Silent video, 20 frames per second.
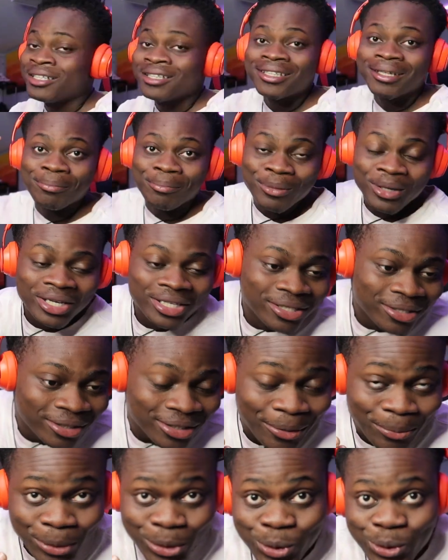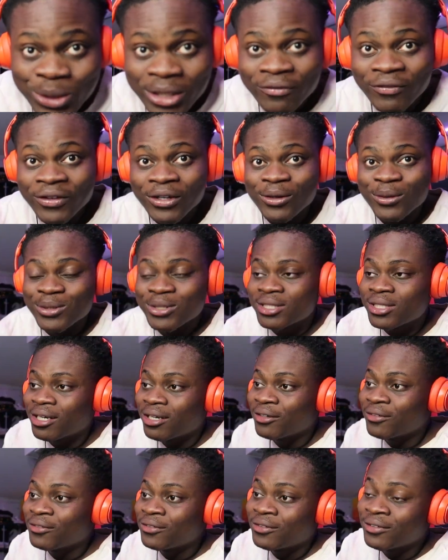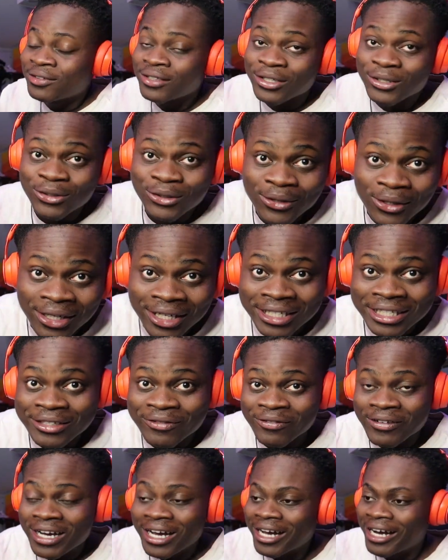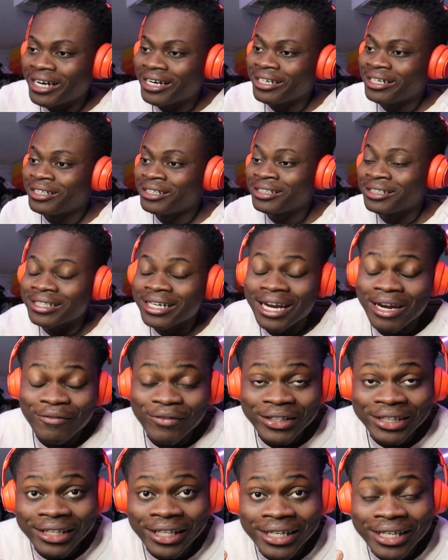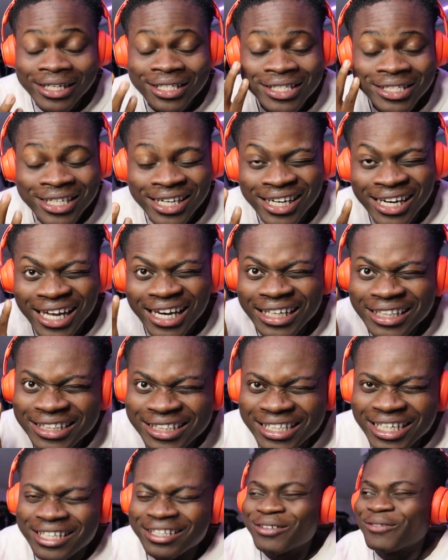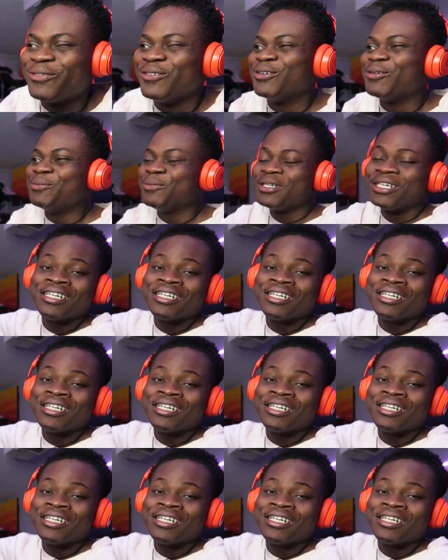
The music video is tough. The song is fire. Everything is 10 out of 10. You feel me?